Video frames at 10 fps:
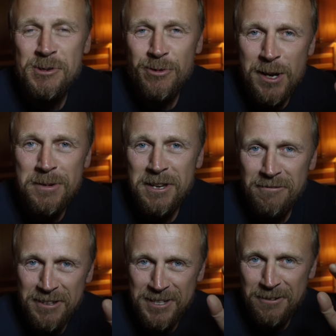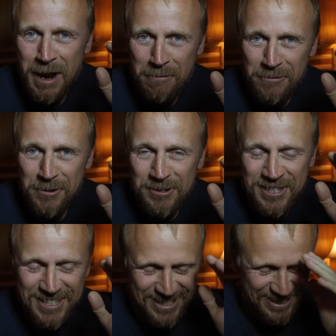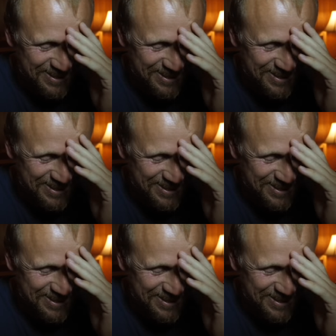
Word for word: dreaming of this crap for just